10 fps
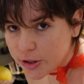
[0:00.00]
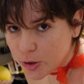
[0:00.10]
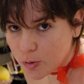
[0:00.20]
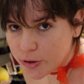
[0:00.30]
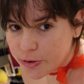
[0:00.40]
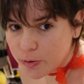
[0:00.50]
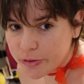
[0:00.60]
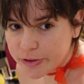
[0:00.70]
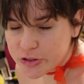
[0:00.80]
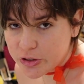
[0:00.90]
and you're wondering
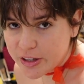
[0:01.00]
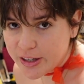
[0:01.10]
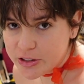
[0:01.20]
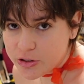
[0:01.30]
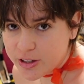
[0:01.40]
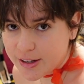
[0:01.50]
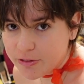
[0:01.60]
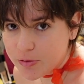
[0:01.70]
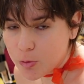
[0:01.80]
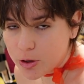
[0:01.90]
what this drink I drink
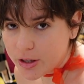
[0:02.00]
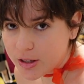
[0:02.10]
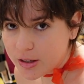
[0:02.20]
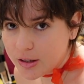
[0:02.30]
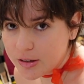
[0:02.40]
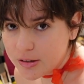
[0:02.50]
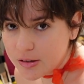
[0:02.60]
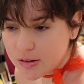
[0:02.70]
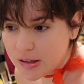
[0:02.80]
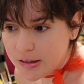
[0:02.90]
every morning
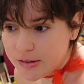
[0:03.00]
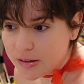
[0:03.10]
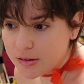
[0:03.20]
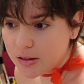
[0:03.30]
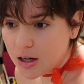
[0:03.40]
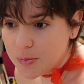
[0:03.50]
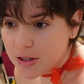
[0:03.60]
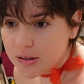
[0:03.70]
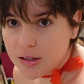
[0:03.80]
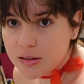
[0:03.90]
is, it's a
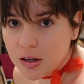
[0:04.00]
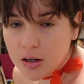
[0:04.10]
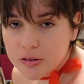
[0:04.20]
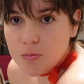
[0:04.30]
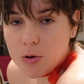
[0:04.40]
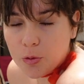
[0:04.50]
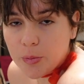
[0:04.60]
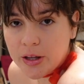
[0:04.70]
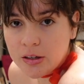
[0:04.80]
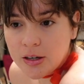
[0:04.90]
tummy detox
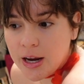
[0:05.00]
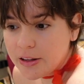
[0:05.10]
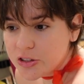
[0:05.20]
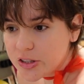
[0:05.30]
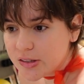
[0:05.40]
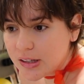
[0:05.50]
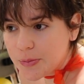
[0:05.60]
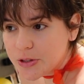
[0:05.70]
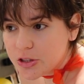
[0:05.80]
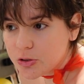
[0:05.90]
moment. And it's just
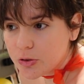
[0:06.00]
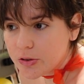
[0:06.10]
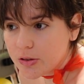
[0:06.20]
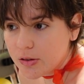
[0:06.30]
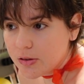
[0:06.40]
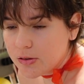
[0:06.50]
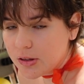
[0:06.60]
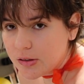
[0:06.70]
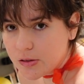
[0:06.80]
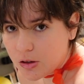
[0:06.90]
lemon juice,
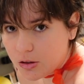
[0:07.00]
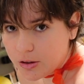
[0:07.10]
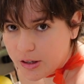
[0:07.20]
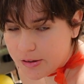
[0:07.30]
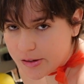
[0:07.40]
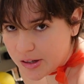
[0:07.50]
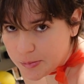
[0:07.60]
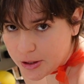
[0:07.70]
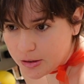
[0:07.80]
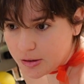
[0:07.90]
sea salt, and
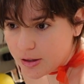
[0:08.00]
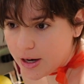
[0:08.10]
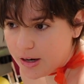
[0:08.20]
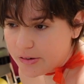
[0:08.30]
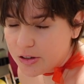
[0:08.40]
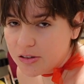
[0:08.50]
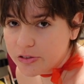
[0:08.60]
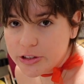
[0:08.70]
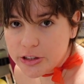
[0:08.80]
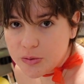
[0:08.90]
cinnamon. And it's good
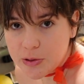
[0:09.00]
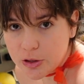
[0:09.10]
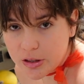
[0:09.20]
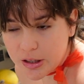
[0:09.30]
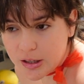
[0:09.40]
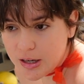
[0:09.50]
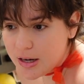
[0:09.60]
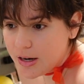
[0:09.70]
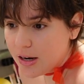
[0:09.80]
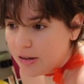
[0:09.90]
for your immunity.
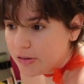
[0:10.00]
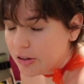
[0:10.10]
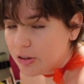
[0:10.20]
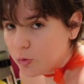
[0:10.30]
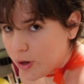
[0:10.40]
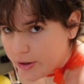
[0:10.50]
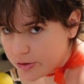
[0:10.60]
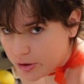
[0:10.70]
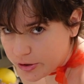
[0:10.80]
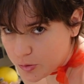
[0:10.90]
And it's a good way to
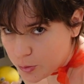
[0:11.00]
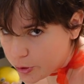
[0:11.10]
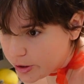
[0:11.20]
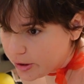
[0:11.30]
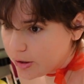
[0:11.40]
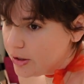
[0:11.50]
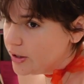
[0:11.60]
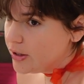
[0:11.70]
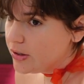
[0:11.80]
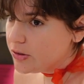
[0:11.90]
start your morning
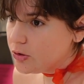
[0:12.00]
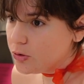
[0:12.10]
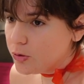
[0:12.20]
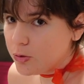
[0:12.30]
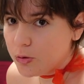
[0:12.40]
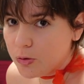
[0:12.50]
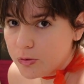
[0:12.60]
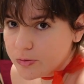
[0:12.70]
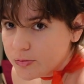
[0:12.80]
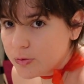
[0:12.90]
to
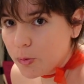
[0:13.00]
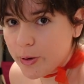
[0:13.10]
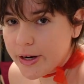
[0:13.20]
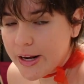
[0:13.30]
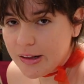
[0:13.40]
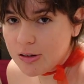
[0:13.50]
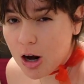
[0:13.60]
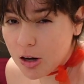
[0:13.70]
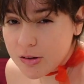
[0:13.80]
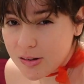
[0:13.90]
rid any
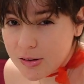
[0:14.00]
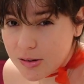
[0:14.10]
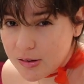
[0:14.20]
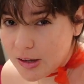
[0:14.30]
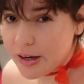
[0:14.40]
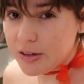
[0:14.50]
toxins inside